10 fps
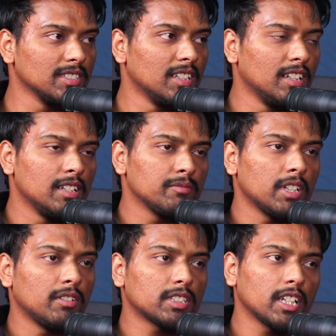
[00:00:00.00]

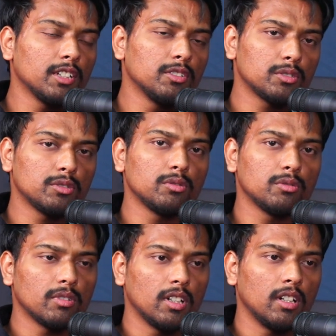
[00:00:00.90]
Mm-hmm. First, I used
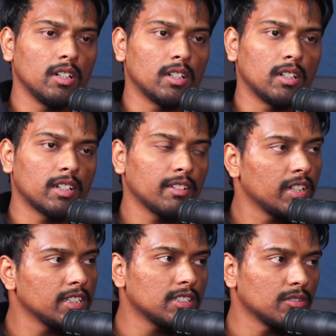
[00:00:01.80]
to uh,
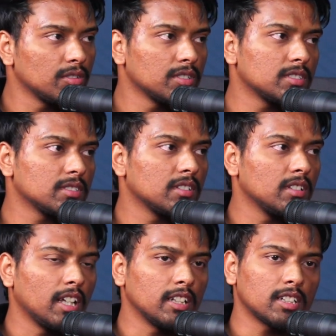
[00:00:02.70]
revise the notes
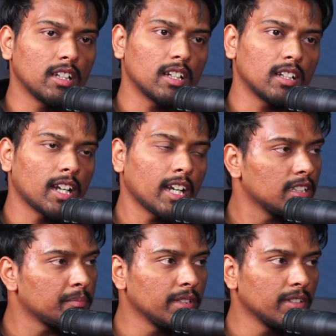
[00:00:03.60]
and uh, write
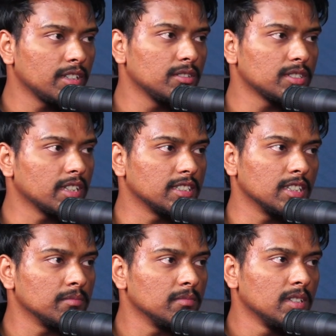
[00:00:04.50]
the PYQs exam.